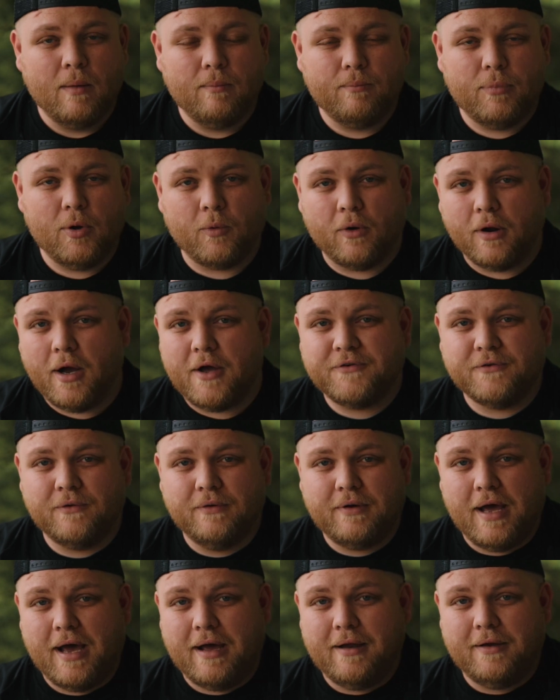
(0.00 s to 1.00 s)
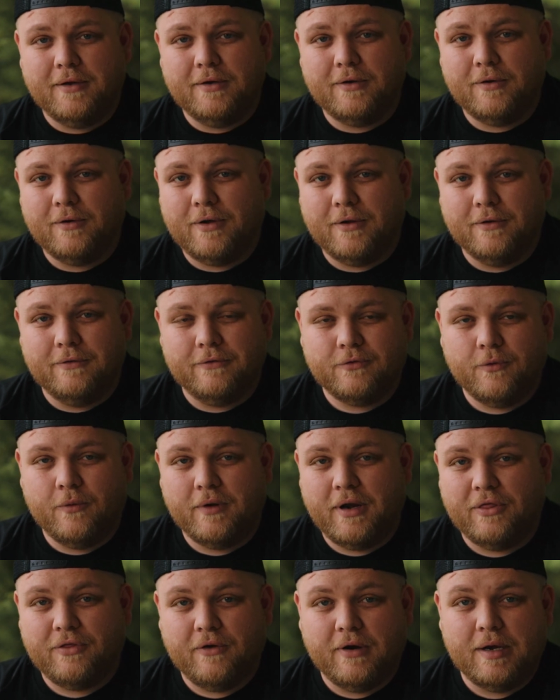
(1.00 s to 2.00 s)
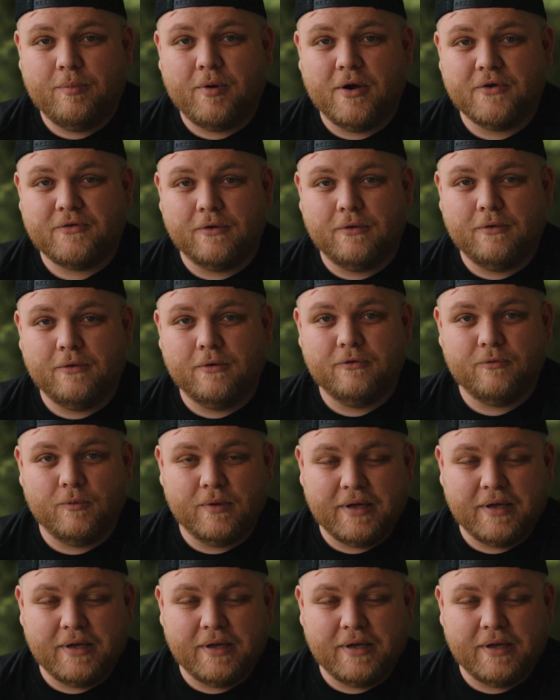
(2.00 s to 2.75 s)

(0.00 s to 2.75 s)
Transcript: But we're also not, on 20, 30 person crews.